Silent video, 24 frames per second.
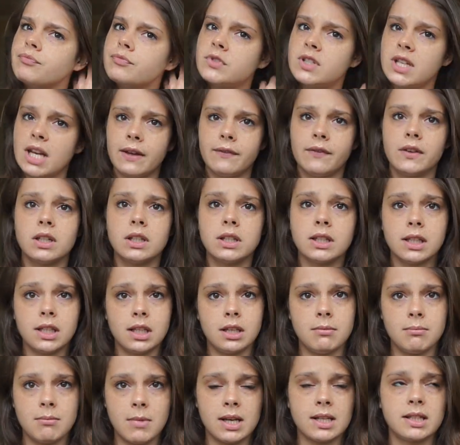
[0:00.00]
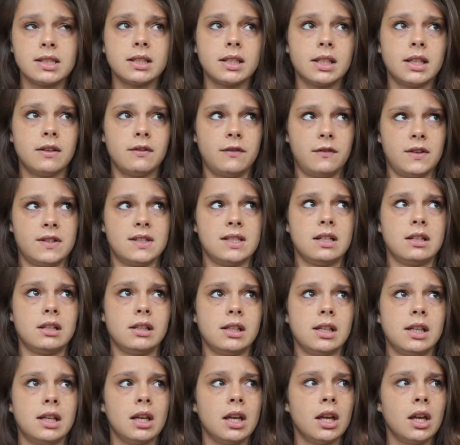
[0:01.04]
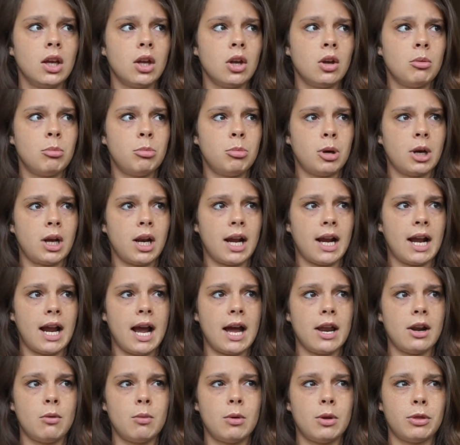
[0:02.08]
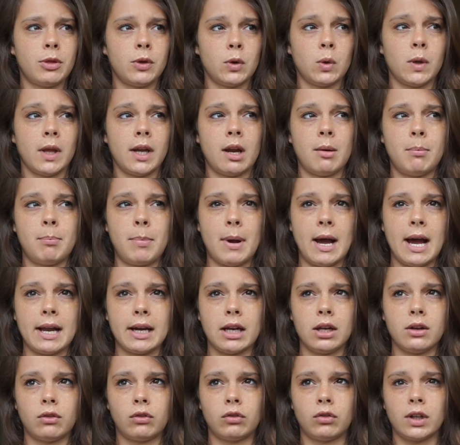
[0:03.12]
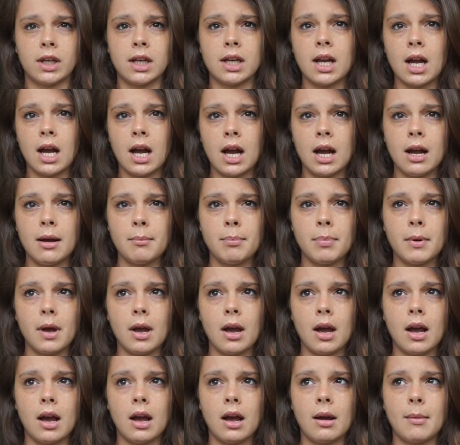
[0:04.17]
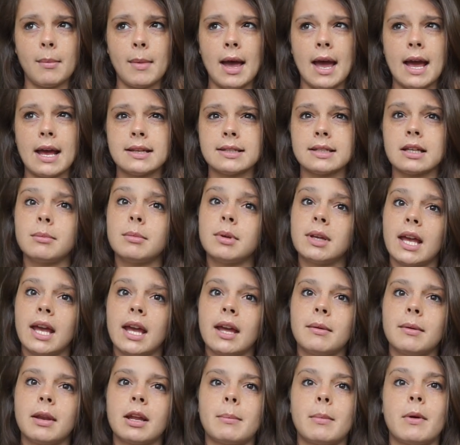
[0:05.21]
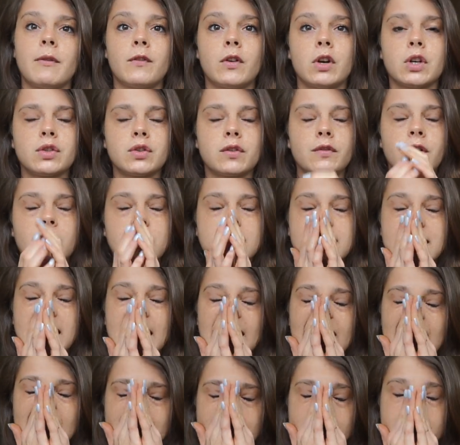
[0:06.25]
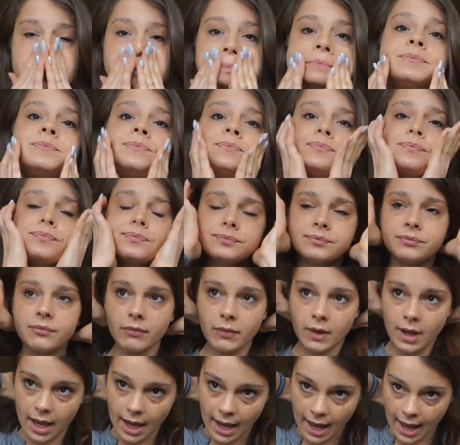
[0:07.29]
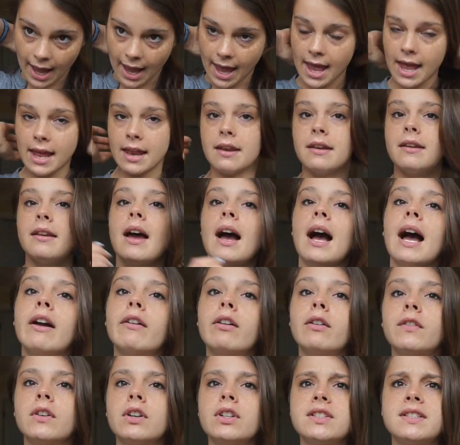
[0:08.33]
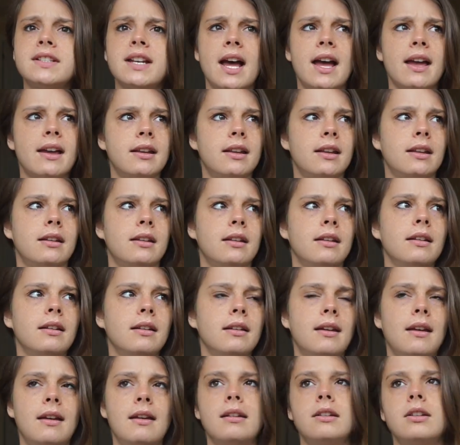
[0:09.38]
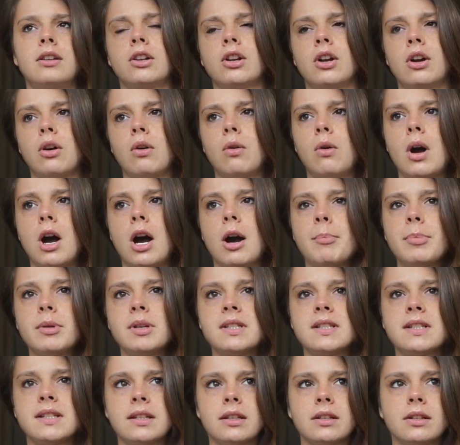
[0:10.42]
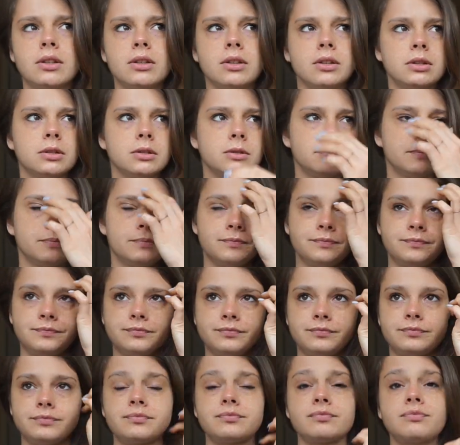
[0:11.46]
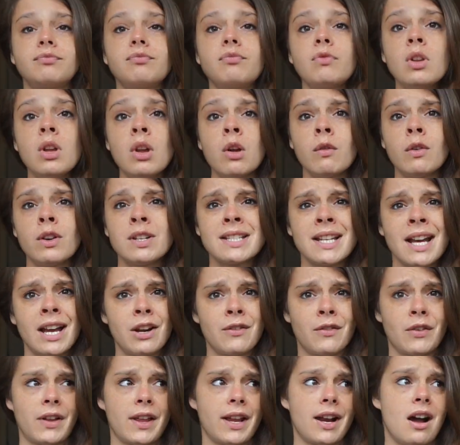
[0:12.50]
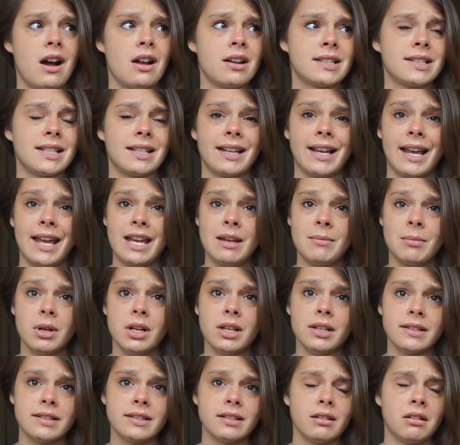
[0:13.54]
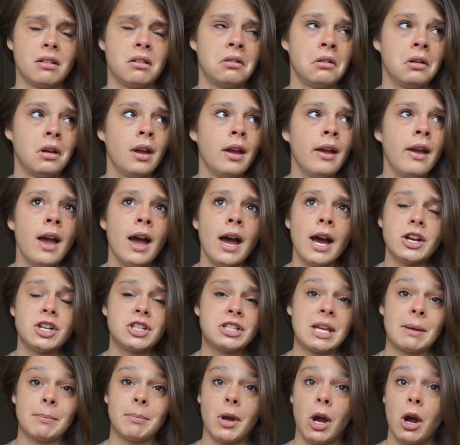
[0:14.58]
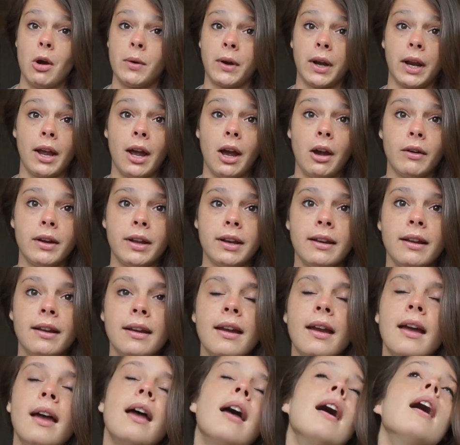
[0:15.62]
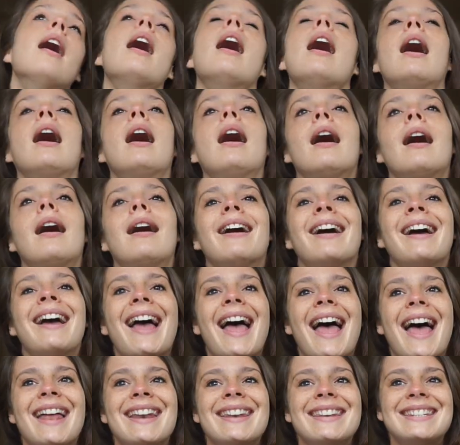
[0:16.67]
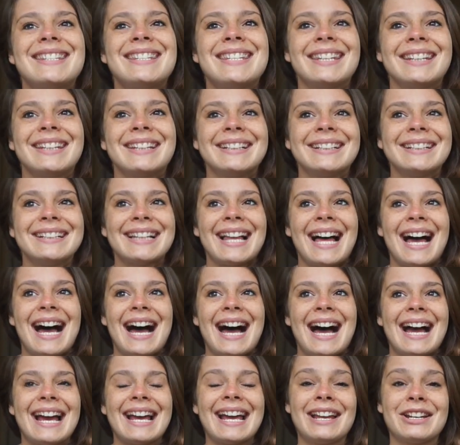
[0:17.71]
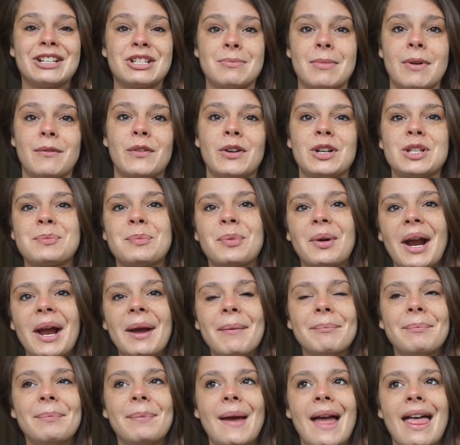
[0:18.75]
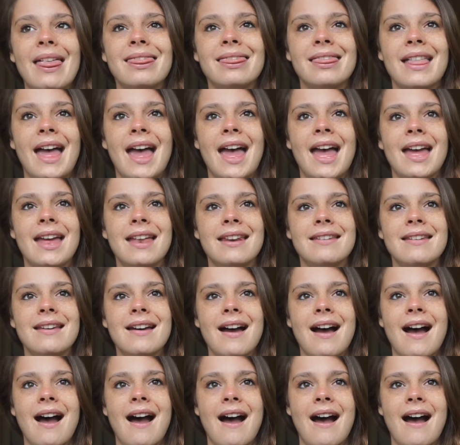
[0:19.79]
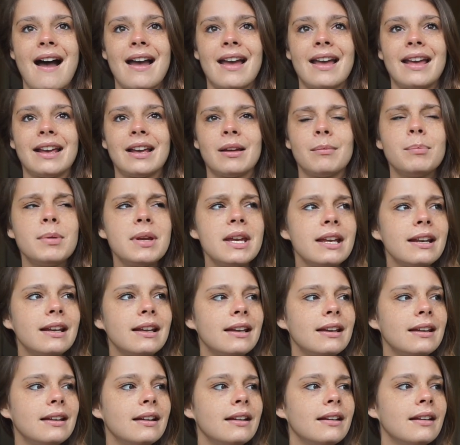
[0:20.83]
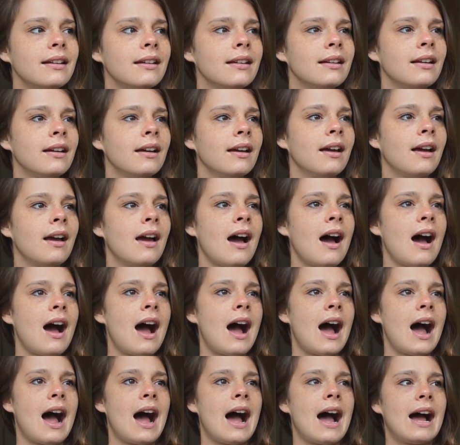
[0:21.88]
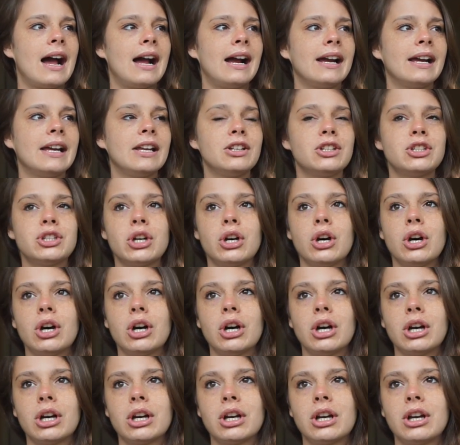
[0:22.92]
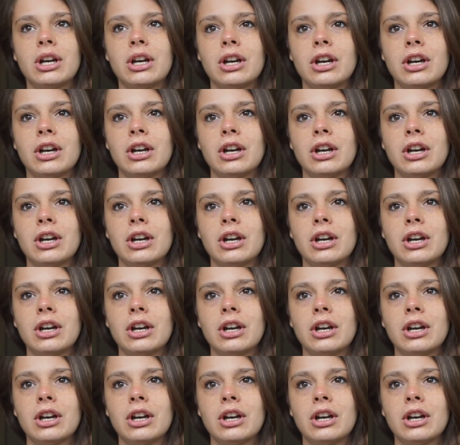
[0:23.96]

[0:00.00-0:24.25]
definitely mentally and physically, but I kind of went through like a body recomp as I began like my first reverse diet, and I reverse dieted, you know, up until, I reverse dieted for like honestly like 8 months. I just kept going and going. Until I entered my first prep, and then I competed. I took,